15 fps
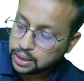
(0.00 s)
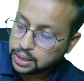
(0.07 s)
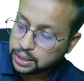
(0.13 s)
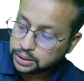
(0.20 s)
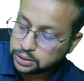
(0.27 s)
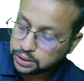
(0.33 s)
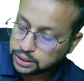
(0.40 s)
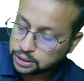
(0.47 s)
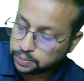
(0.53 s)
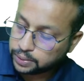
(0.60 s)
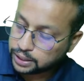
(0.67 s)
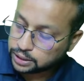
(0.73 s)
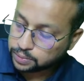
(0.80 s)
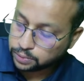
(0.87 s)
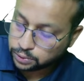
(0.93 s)
So
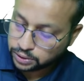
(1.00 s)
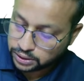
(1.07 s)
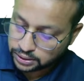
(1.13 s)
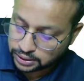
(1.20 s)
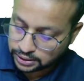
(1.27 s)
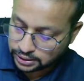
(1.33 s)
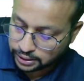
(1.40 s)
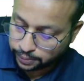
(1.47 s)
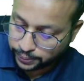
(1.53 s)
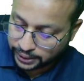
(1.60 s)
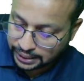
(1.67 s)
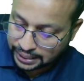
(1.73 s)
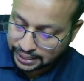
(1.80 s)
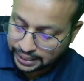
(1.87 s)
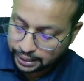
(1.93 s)
histoplasmosis, this is a
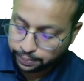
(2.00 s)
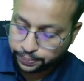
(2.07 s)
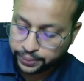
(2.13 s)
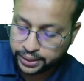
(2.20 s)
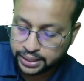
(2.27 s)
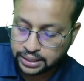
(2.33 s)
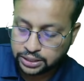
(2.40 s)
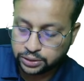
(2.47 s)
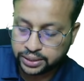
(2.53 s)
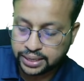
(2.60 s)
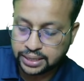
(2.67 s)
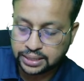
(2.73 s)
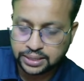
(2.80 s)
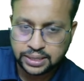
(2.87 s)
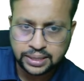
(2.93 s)
typical appearance. You
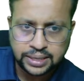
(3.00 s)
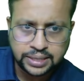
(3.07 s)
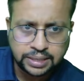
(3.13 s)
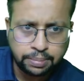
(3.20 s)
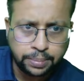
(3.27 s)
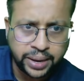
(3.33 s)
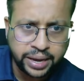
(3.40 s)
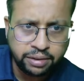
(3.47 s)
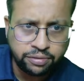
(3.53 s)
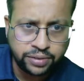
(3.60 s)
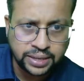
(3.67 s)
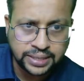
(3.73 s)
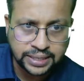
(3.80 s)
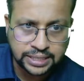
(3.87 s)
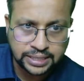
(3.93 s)
can see there is a
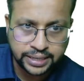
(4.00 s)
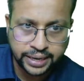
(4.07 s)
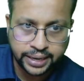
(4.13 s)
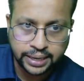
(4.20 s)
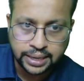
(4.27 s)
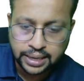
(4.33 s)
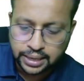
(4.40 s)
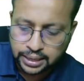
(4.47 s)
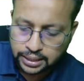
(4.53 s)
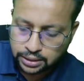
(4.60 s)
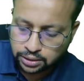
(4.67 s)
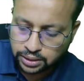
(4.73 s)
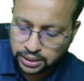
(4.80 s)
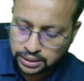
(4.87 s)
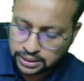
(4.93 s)
biphasic staining. So
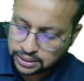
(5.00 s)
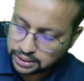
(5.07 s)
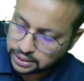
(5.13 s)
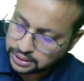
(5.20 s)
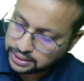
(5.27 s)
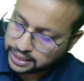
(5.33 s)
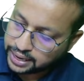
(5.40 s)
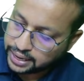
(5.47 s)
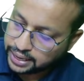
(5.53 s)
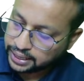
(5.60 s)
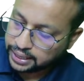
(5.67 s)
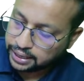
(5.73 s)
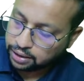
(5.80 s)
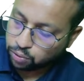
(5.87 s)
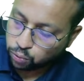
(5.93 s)
there is staining
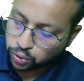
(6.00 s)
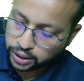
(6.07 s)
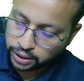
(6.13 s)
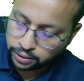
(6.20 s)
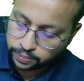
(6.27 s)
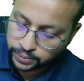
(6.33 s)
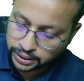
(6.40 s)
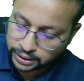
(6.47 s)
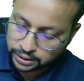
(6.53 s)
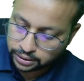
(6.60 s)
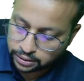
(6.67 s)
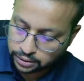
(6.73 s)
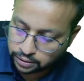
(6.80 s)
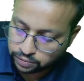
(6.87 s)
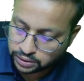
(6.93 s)
in one part
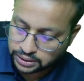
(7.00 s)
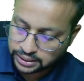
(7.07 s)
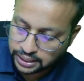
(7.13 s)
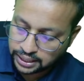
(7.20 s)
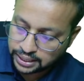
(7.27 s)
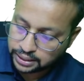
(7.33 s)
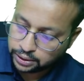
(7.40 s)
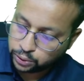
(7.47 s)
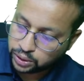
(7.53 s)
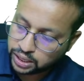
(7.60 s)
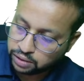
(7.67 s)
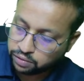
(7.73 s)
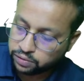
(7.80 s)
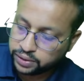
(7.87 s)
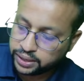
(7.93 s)
of the cell and you
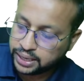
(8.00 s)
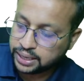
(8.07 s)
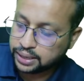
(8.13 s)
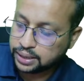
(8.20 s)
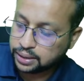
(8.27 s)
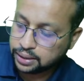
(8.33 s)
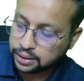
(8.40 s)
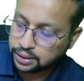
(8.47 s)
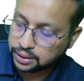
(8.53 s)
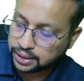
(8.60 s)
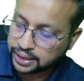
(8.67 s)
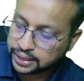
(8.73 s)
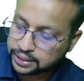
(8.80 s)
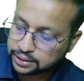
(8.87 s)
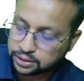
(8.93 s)
have a very
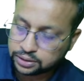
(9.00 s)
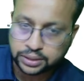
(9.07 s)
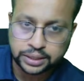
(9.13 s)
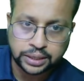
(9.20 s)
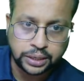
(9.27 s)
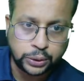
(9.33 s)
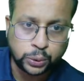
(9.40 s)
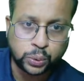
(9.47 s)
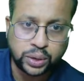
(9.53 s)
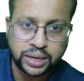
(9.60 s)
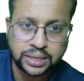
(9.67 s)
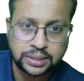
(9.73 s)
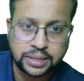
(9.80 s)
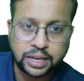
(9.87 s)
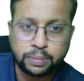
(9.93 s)
characteristic
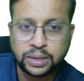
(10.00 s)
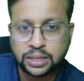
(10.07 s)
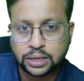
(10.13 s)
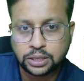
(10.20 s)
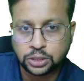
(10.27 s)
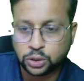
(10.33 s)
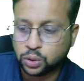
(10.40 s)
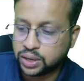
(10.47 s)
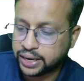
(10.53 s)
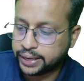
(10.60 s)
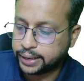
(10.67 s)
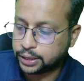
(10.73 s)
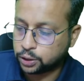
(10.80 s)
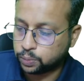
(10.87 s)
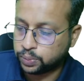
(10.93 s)
nucleus there, but there is no
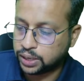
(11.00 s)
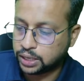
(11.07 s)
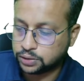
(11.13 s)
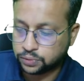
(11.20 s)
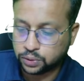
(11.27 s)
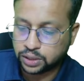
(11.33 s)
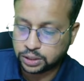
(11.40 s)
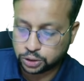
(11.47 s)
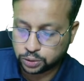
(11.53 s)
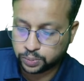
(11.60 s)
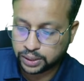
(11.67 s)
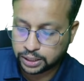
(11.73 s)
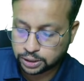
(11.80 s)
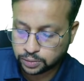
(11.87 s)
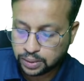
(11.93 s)
kinetoplasm for
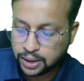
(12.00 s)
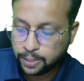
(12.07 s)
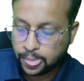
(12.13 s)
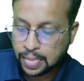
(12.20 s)
histoplasma.